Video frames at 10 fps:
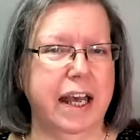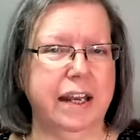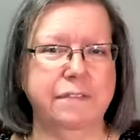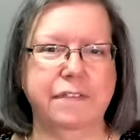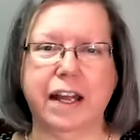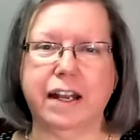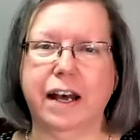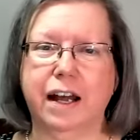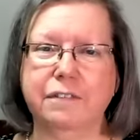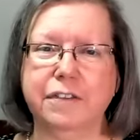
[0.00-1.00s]
And if that
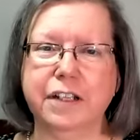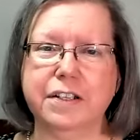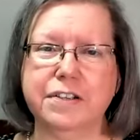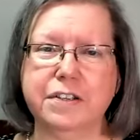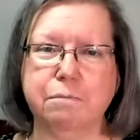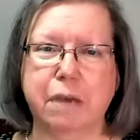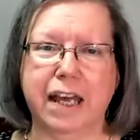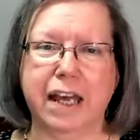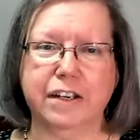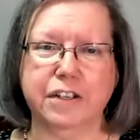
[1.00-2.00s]
conflict isn't
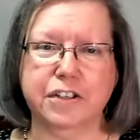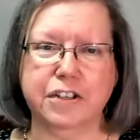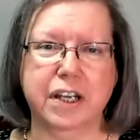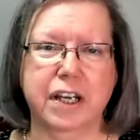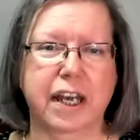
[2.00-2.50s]
managed